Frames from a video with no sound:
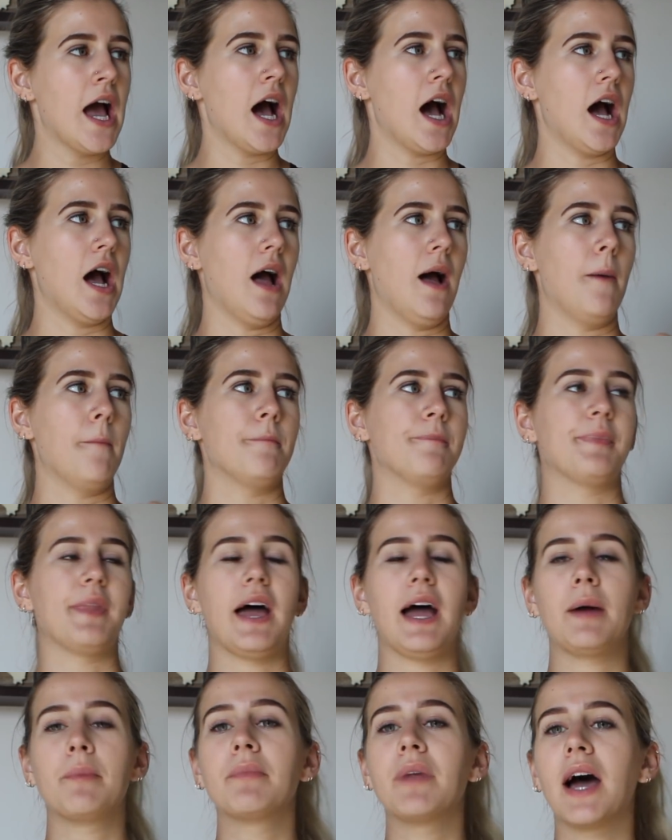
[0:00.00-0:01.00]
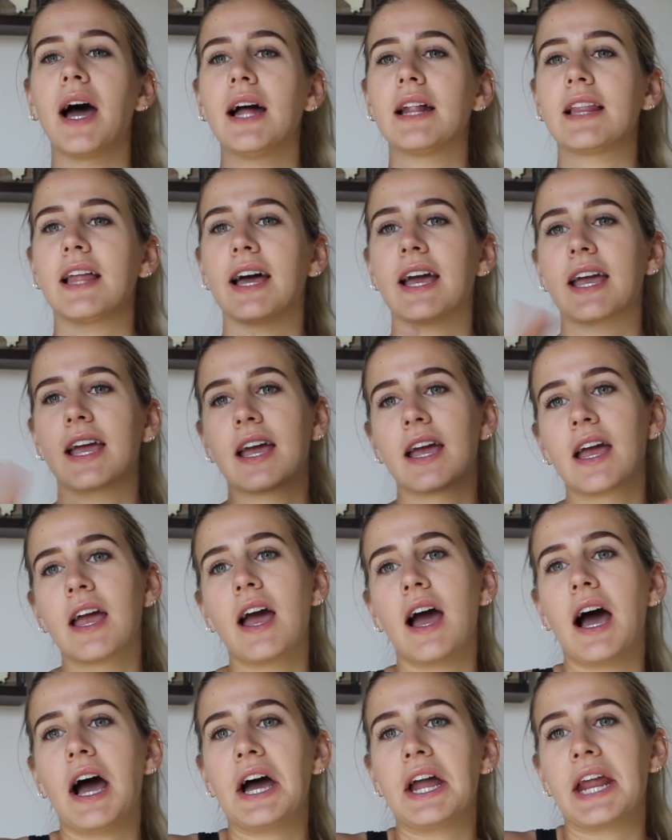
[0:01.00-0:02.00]
Um, I'm not like
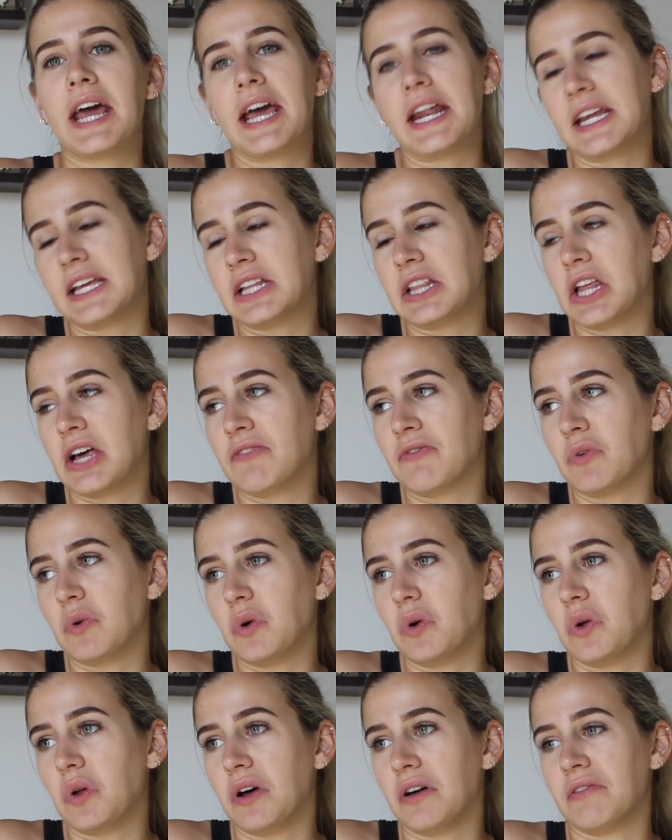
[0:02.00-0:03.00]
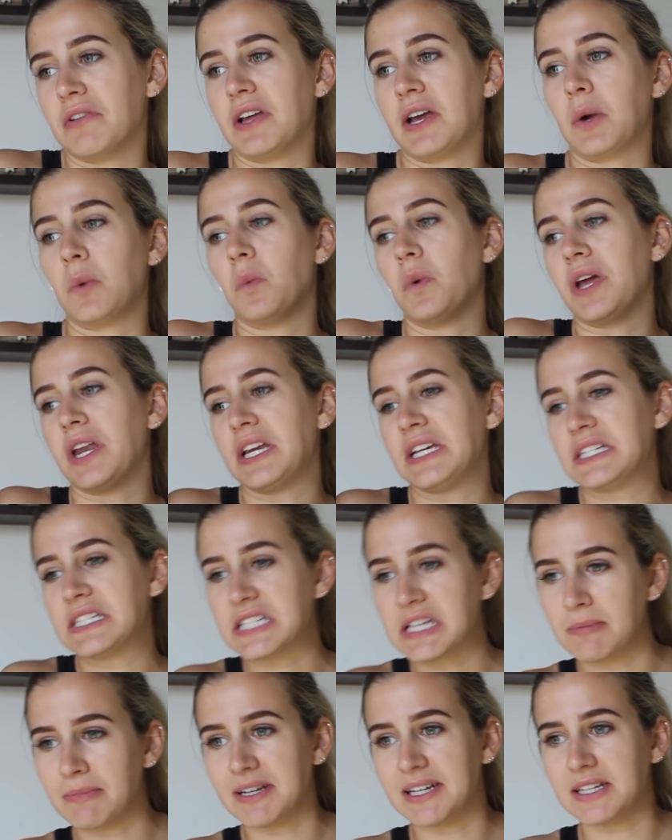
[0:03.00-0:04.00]
on any level of like Whitney
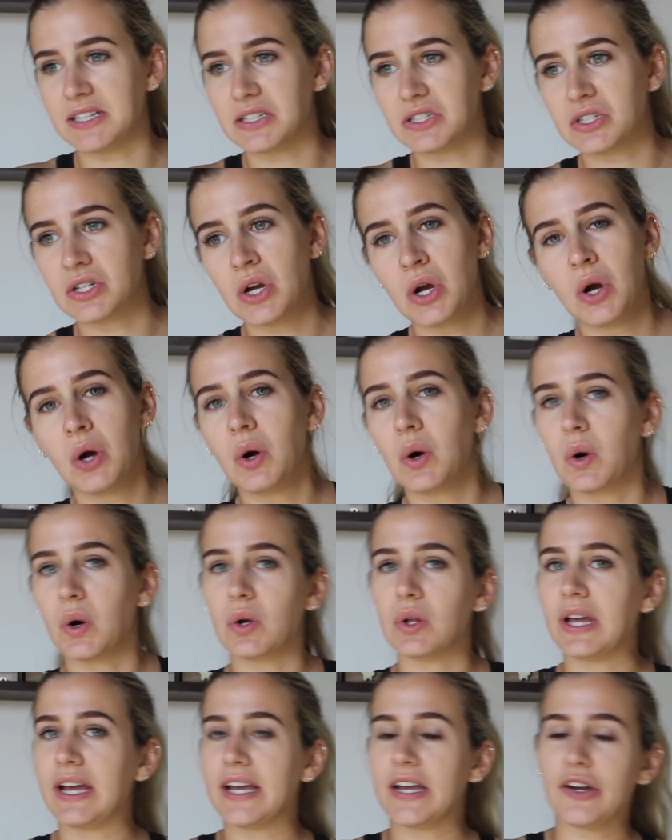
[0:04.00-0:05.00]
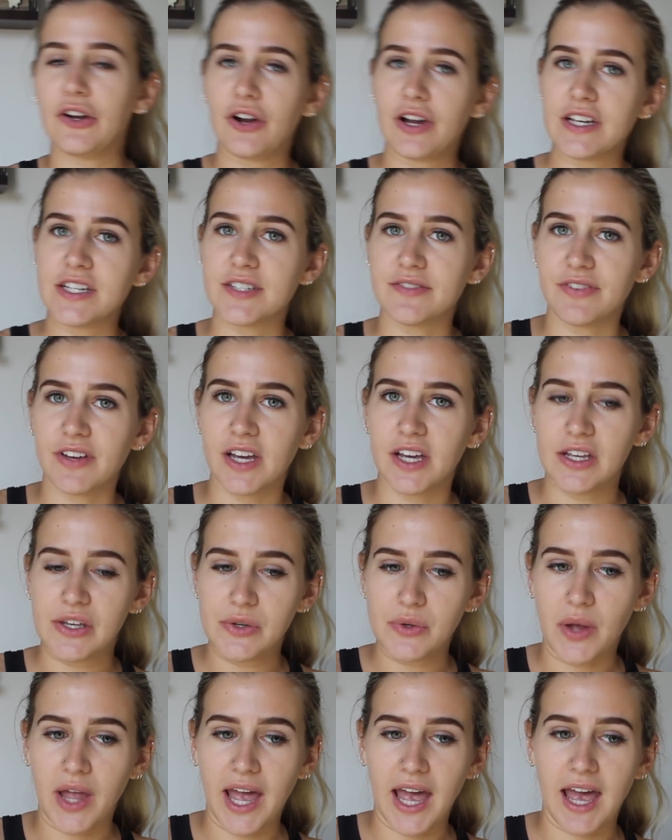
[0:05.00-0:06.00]
Simmons or like Grace Fit
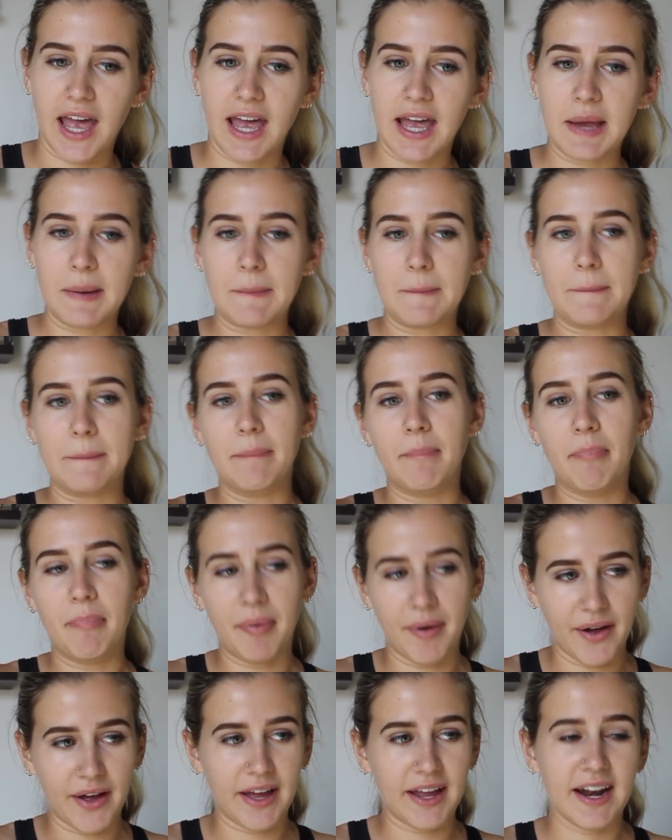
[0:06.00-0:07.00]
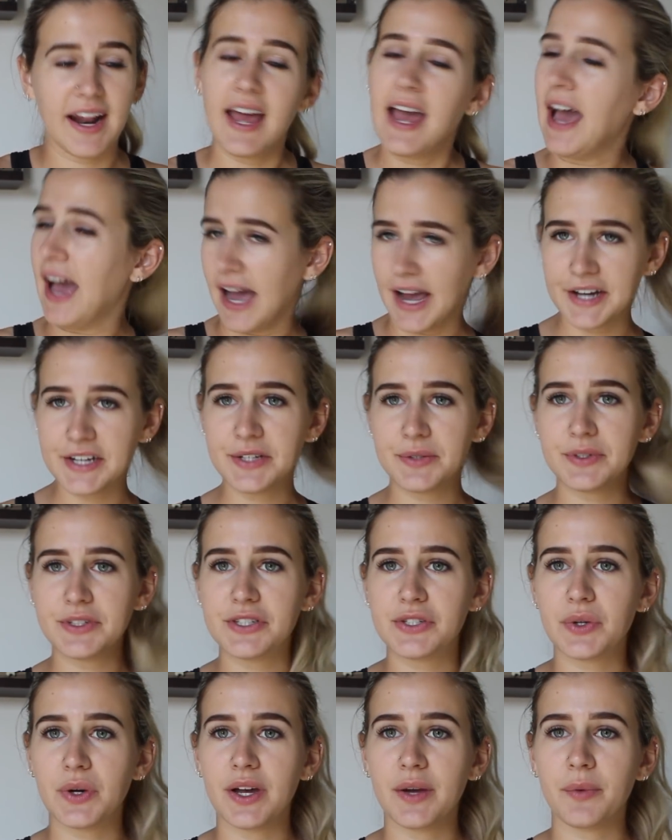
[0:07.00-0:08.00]
UK, but I do
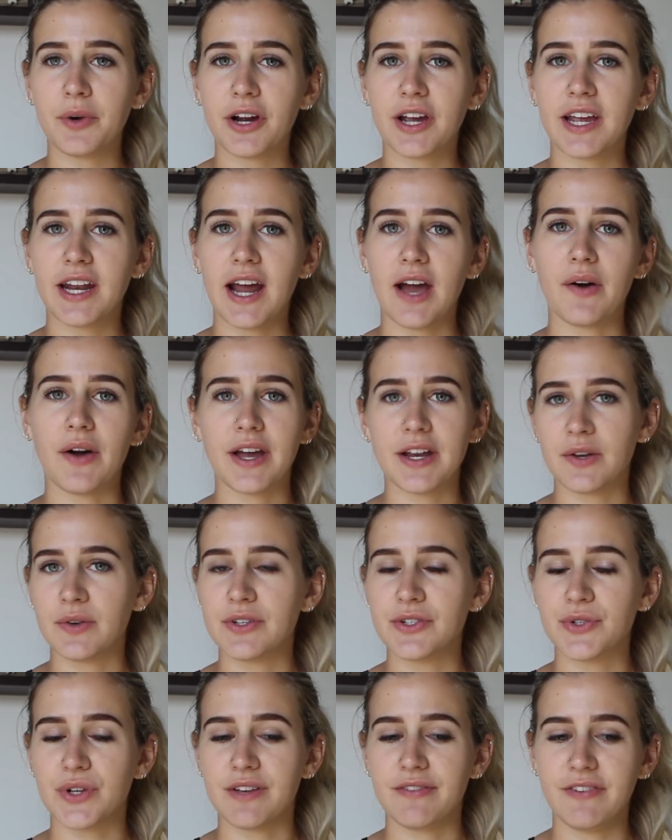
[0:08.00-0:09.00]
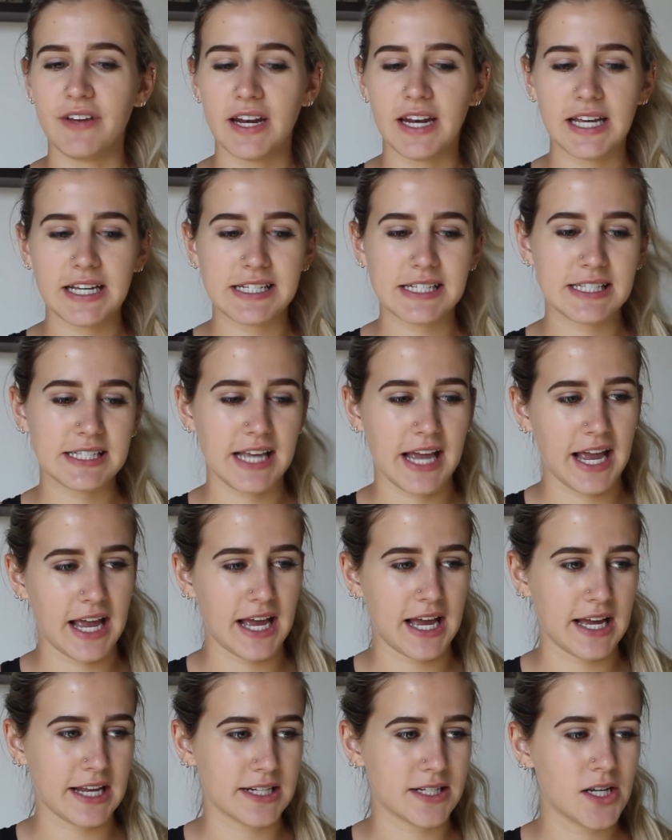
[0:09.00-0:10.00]
enjoy working out, I do enjoy fitness,
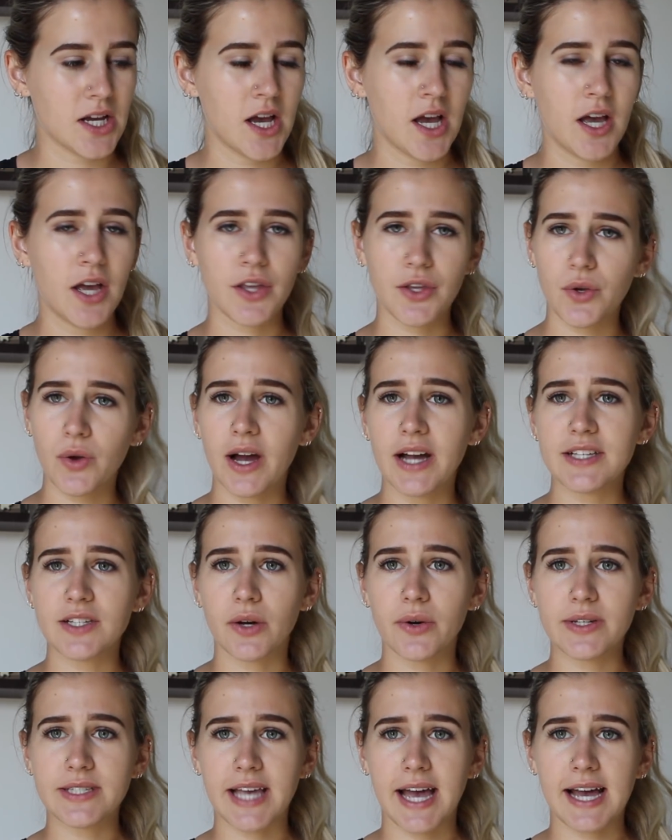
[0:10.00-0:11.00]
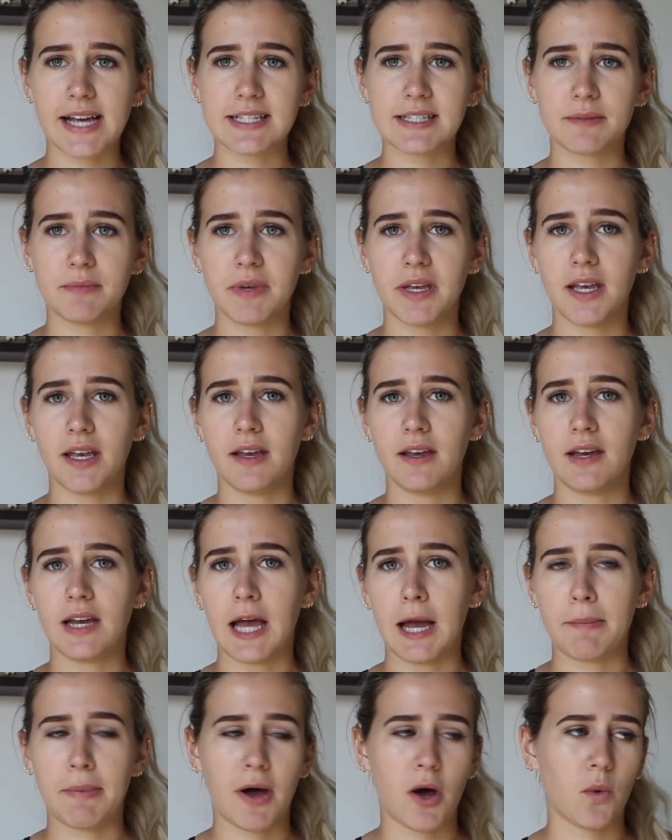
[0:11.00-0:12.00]
and you guys always ask me
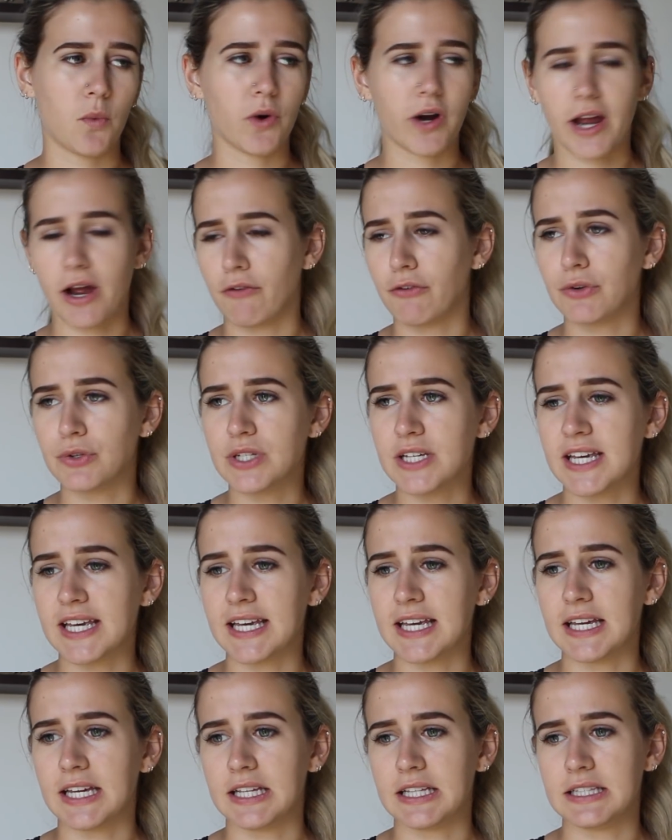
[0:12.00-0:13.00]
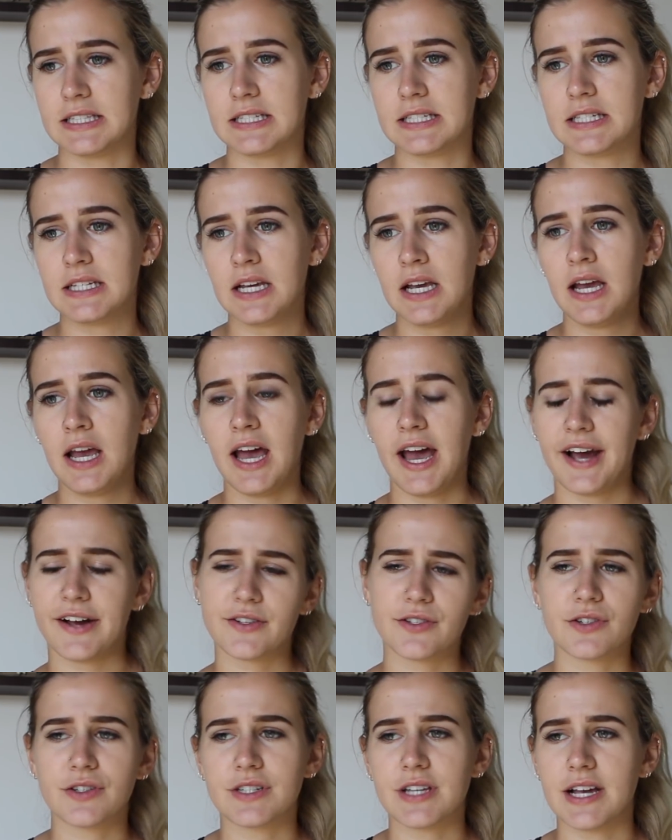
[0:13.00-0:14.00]
about workout routines,
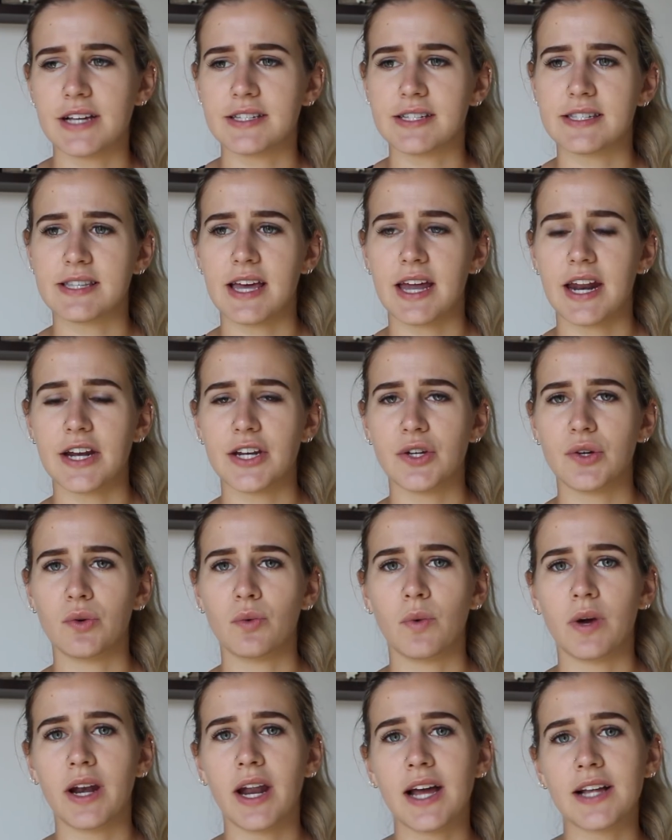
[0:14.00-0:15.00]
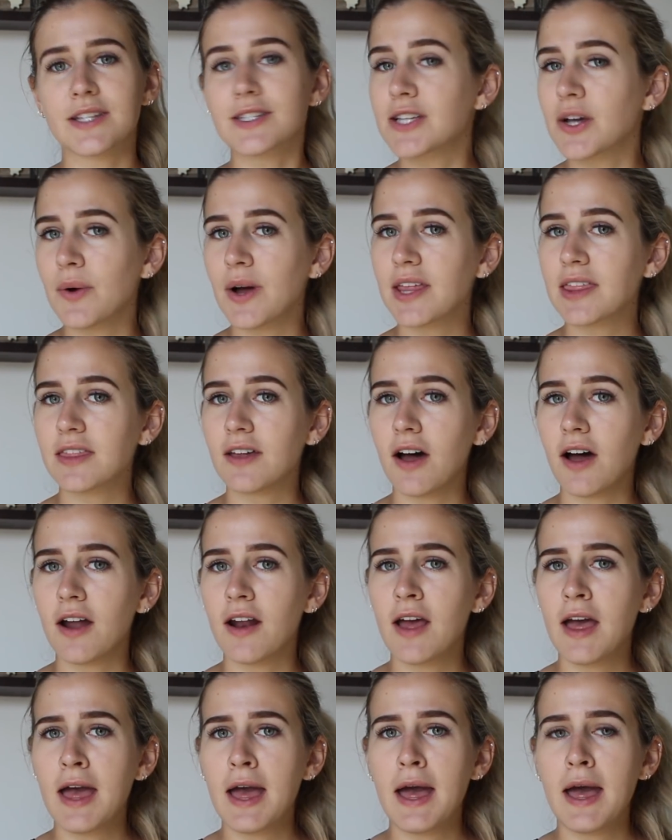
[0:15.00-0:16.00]
exercises that I do and whatnot, so I
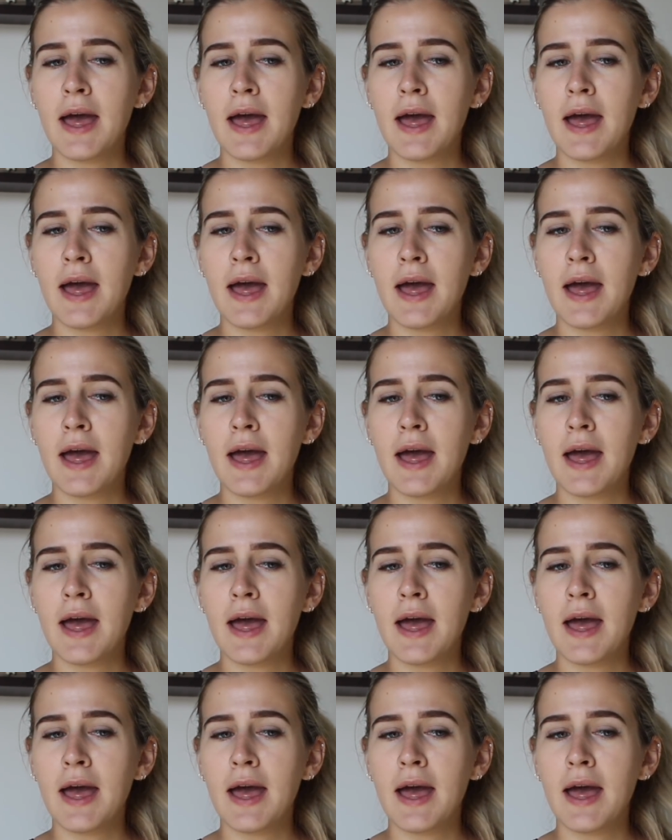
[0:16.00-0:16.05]
thought